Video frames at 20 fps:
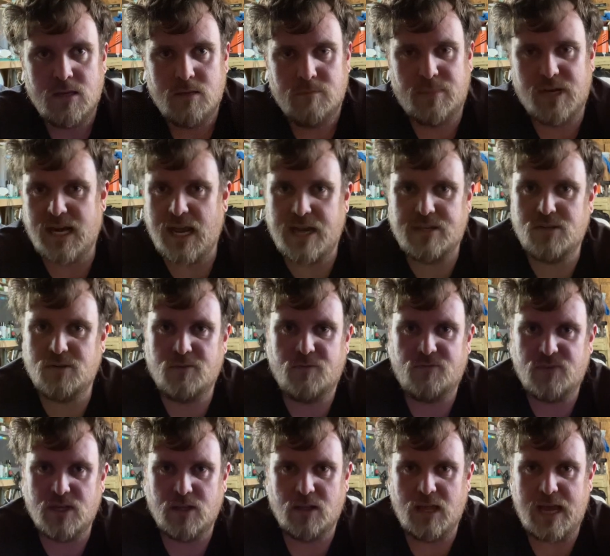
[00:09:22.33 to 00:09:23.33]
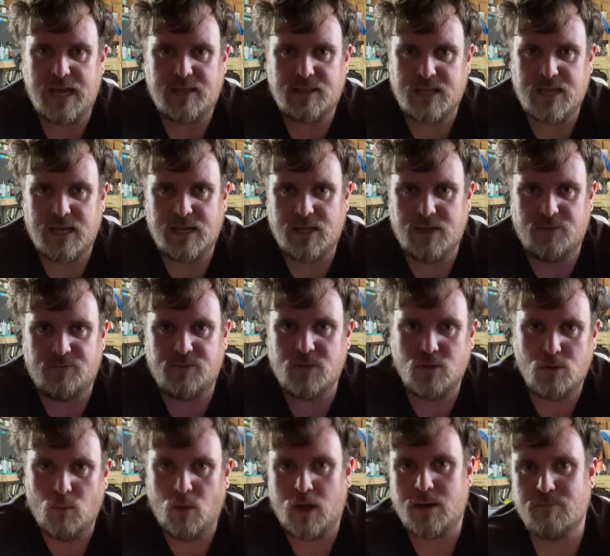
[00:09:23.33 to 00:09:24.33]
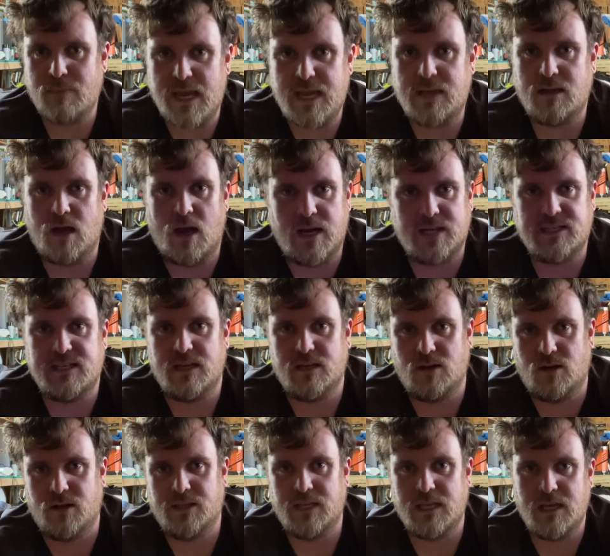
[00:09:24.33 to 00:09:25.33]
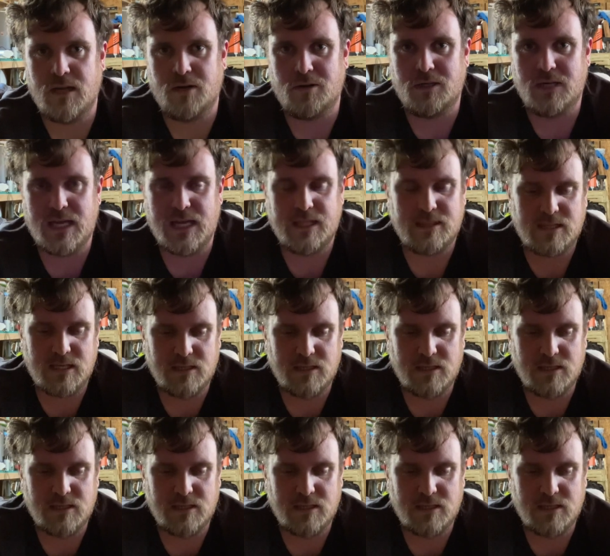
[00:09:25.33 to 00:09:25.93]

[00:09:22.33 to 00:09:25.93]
But I do feel like that if you want to make content on the internet,